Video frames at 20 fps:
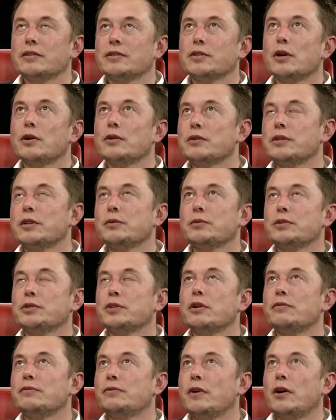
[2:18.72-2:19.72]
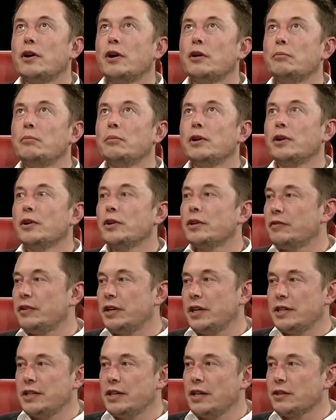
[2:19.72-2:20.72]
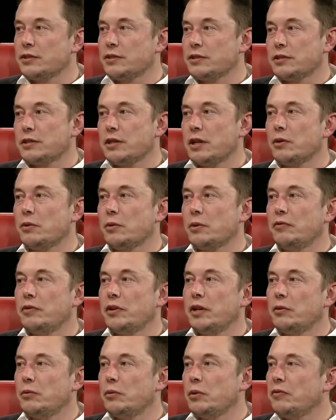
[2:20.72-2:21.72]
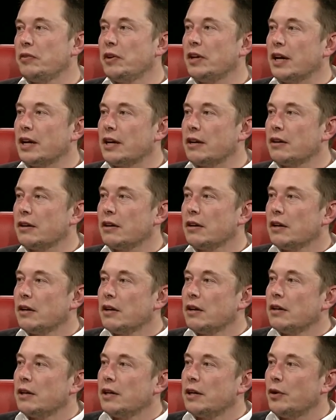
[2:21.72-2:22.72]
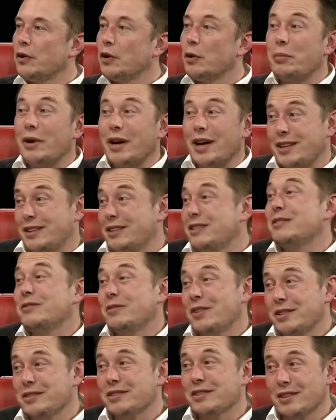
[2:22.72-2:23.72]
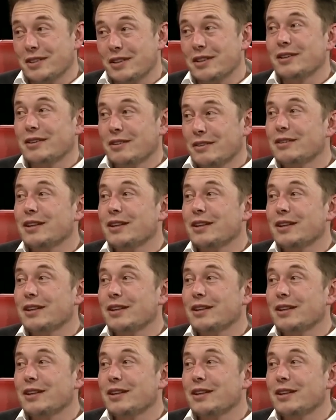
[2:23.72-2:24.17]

so, so far below them in intelligence that it would be, would be like you know, a pet, basically. Pet, that's what I